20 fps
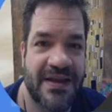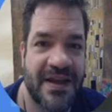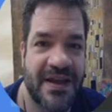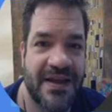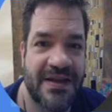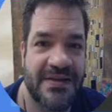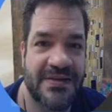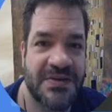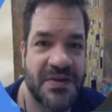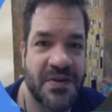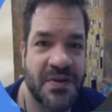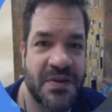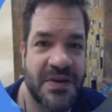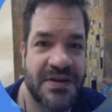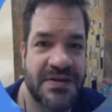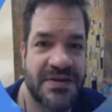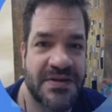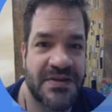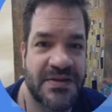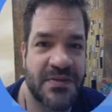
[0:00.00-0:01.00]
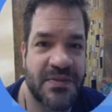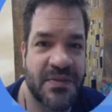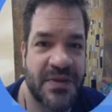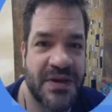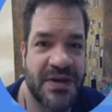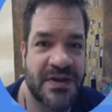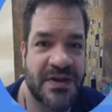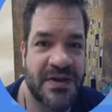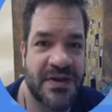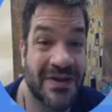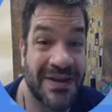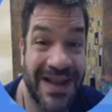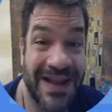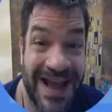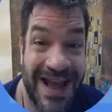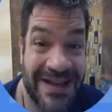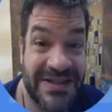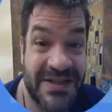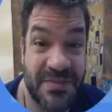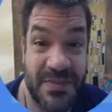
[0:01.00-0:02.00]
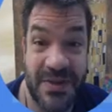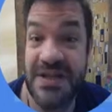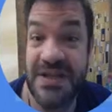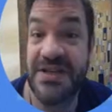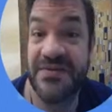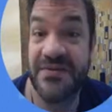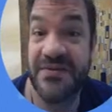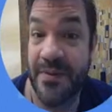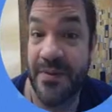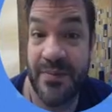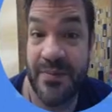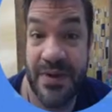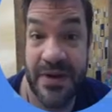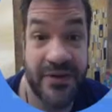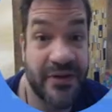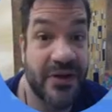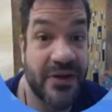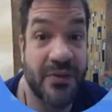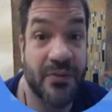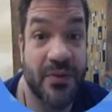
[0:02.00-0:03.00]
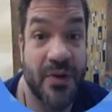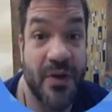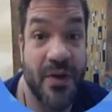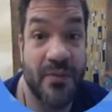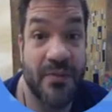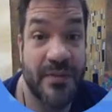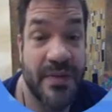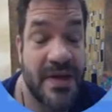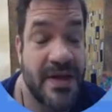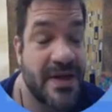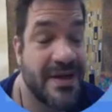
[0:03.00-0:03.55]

that is going to be our last piece for Imperial Rome.